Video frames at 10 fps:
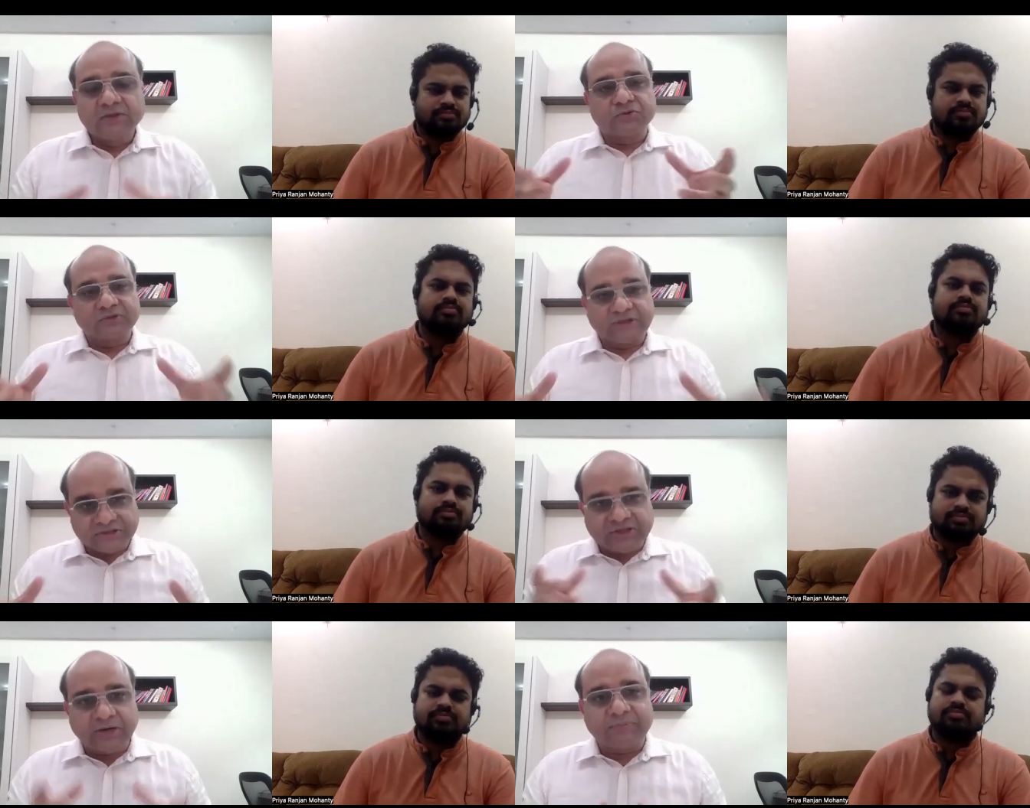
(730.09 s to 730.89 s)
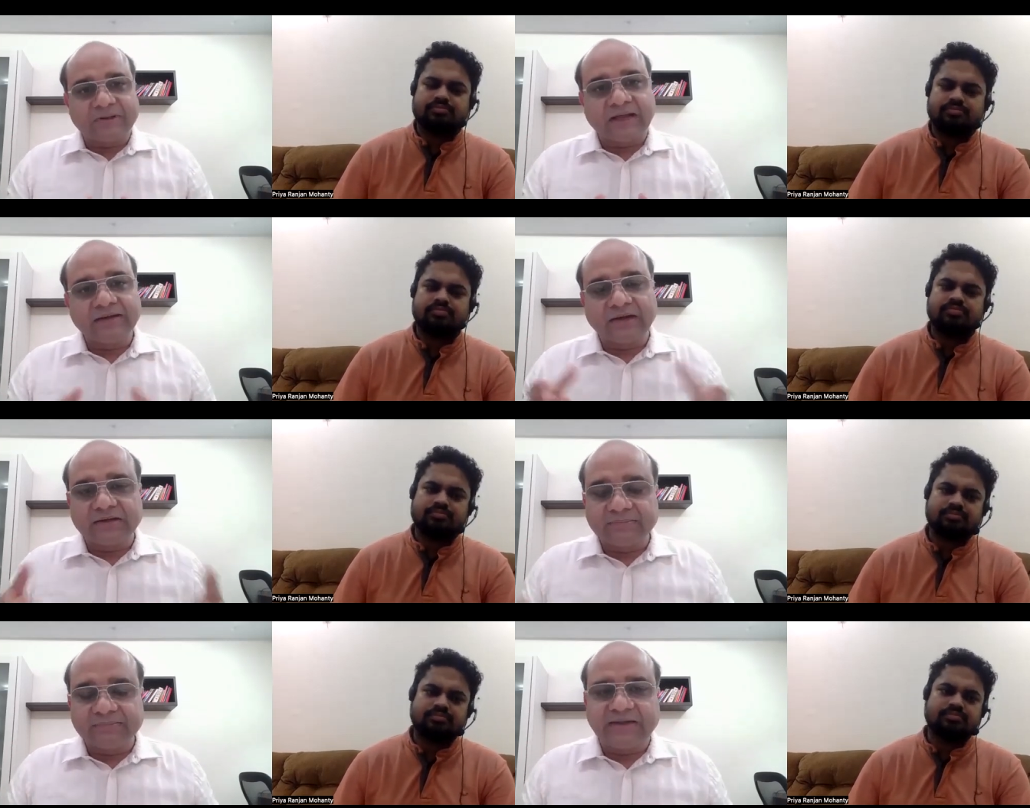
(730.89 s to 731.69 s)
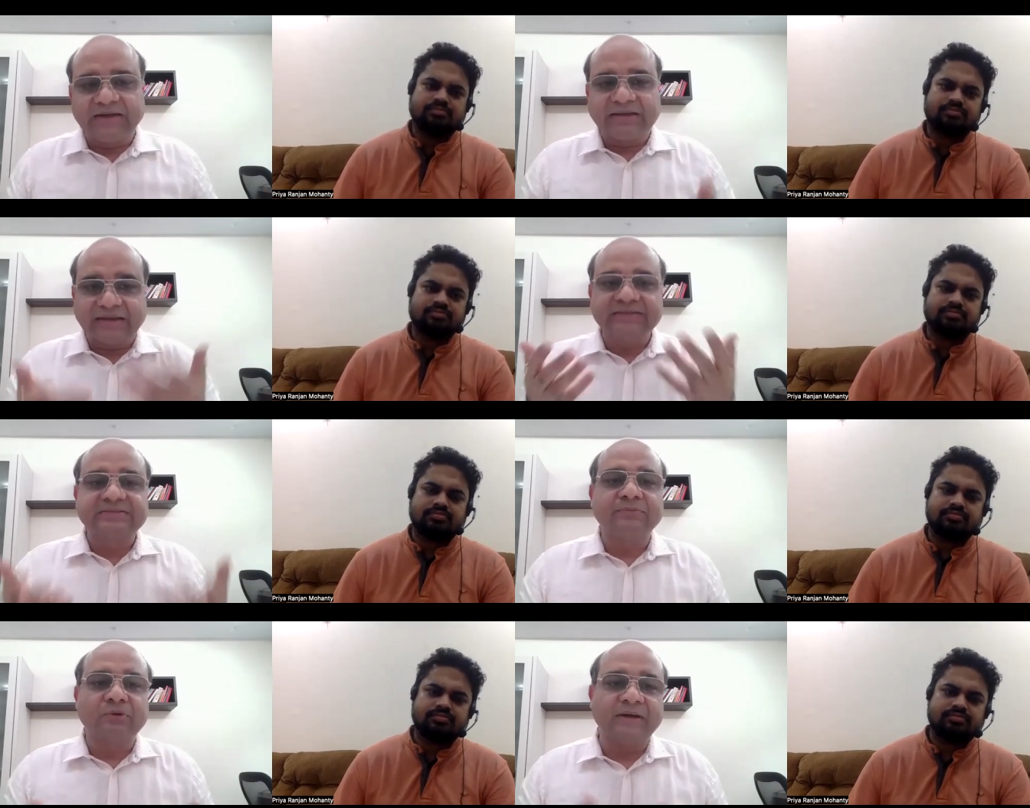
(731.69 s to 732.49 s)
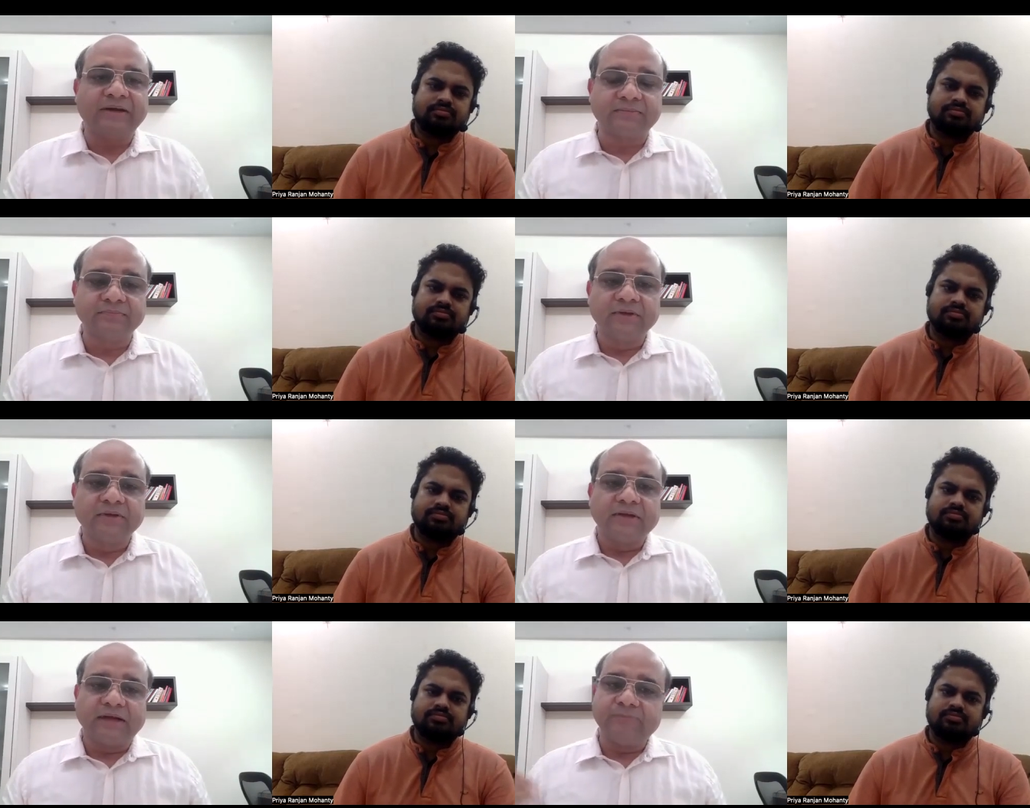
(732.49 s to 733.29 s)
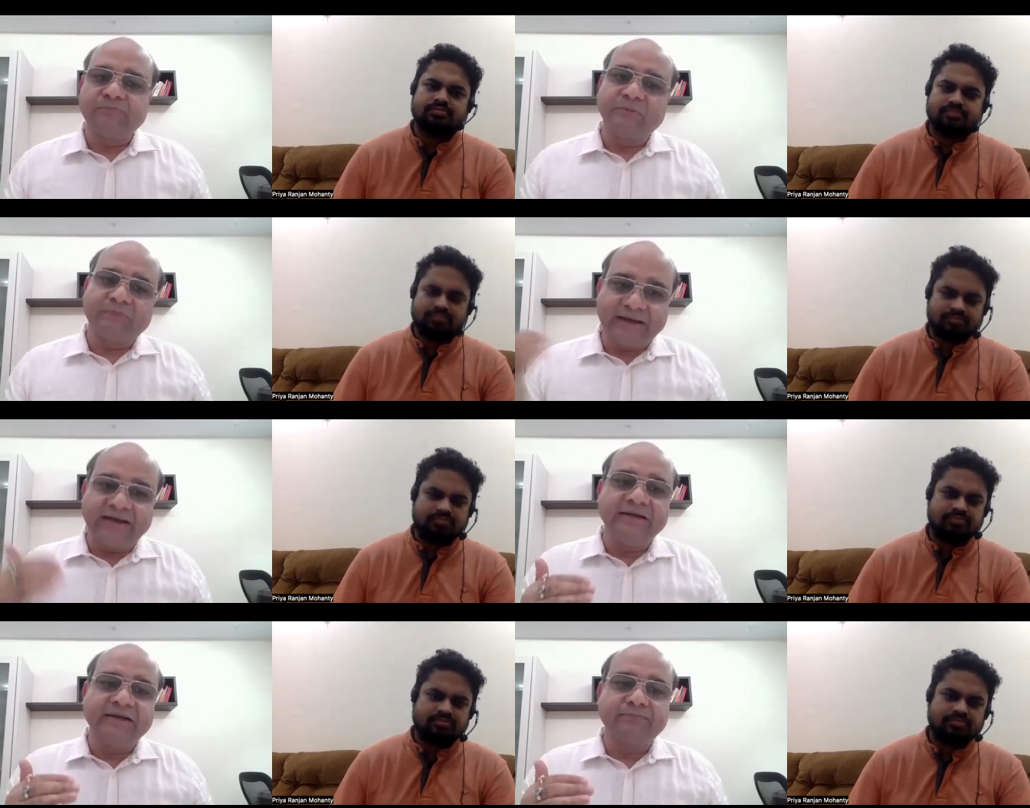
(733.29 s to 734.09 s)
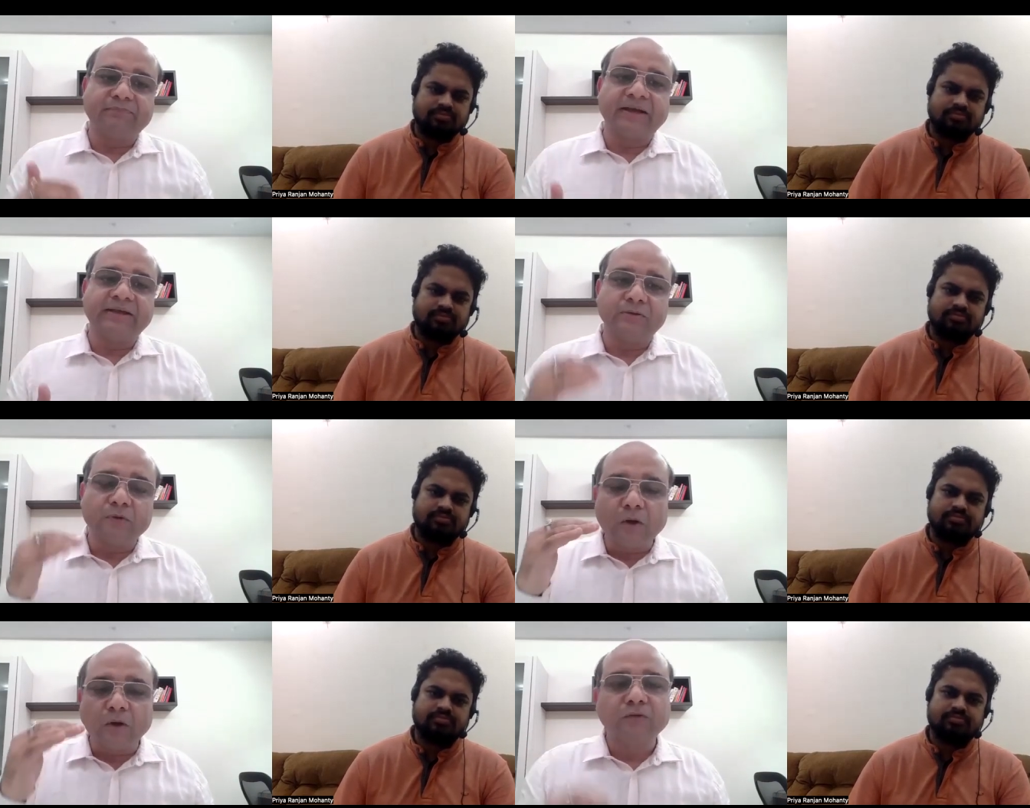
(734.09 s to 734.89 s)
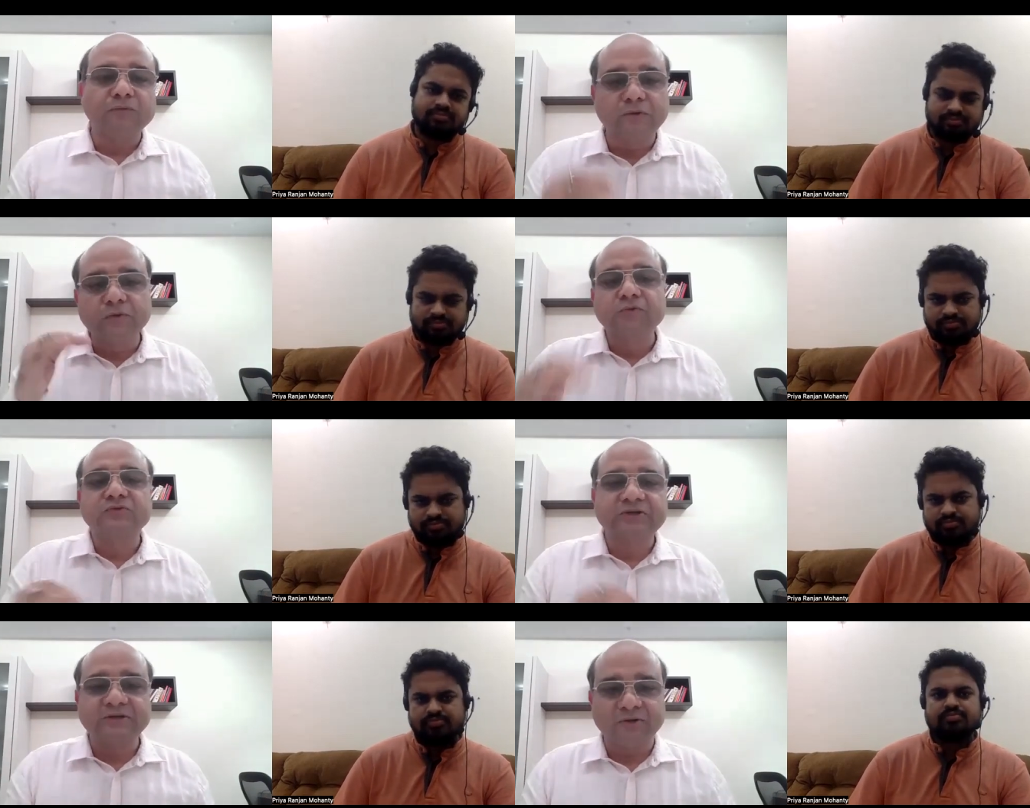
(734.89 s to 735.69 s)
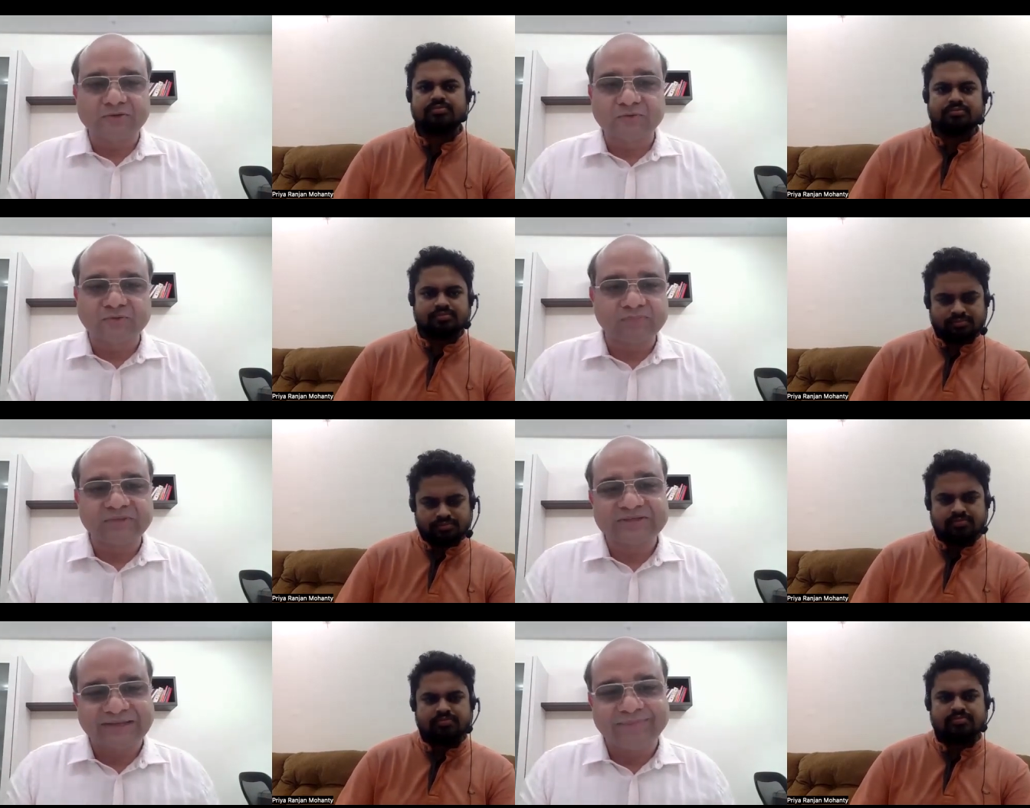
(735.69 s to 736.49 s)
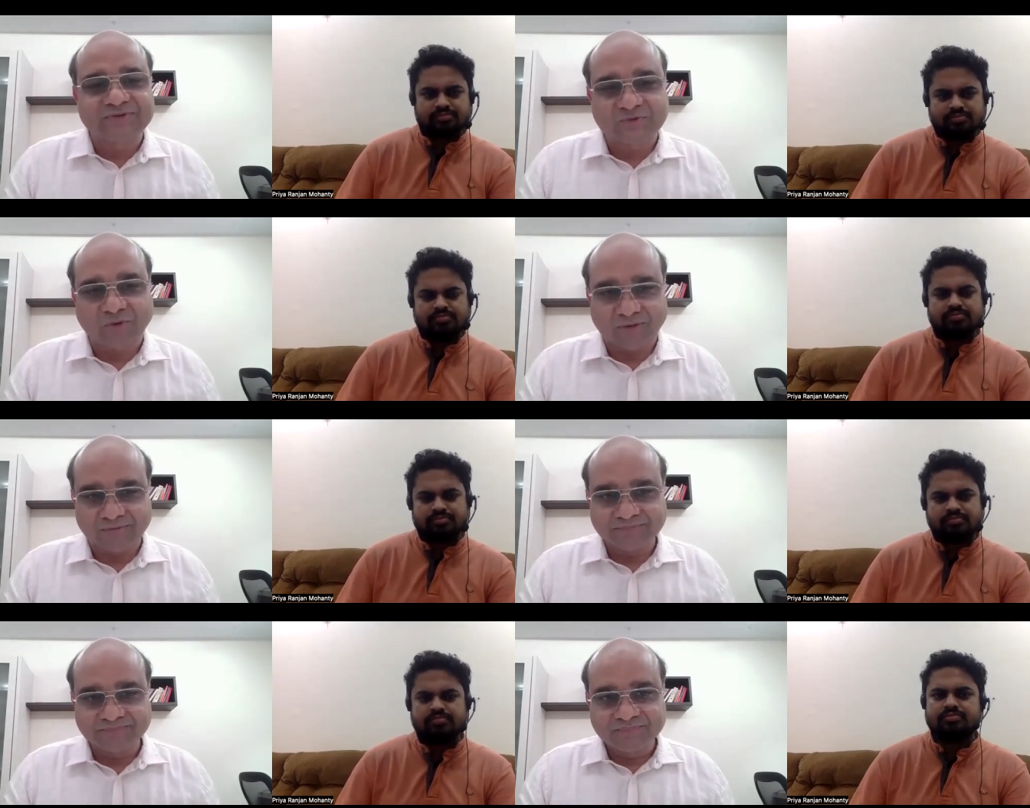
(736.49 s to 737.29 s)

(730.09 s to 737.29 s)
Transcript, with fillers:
Speaker 1: So the Digital Pradhan ultimately gains some momentum and people end up buying lot of grocery also from the same store